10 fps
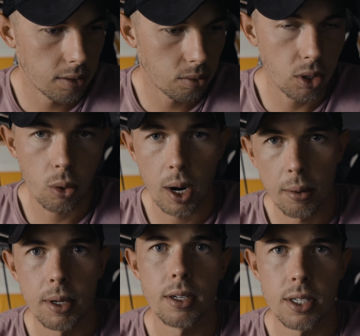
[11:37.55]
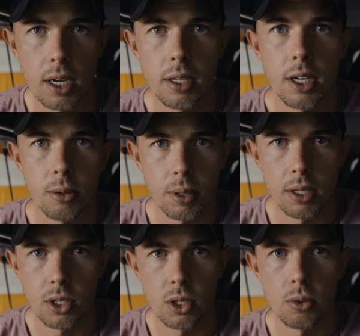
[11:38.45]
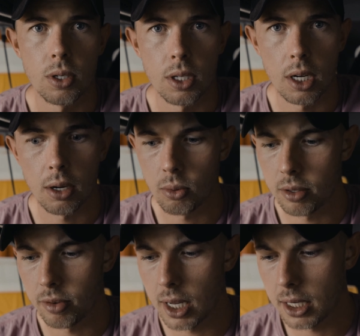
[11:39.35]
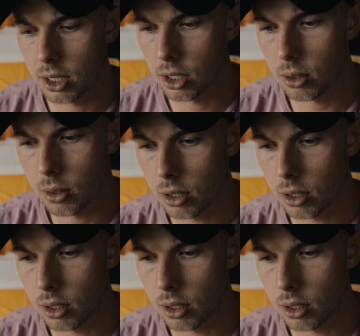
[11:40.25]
require me to sell the airplane sooner than I would have liked to.